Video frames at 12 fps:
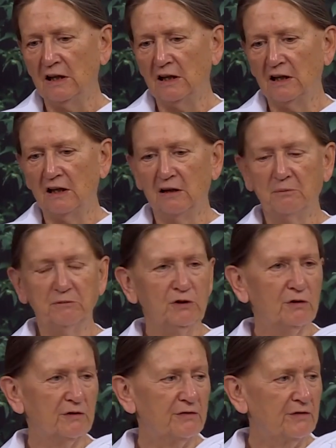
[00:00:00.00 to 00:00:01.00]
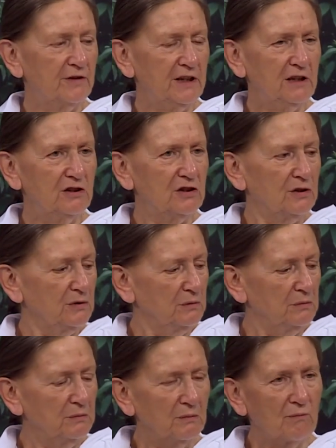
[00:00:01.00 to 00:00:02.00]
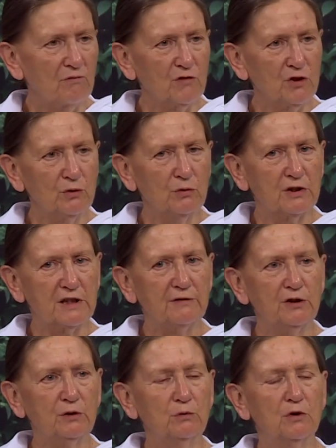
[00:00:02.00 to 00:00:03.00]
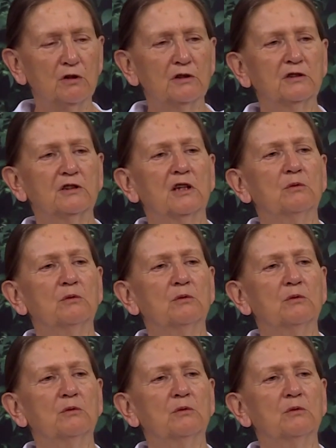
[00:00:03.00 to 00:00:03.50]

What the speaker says: you are free to do whatever you want,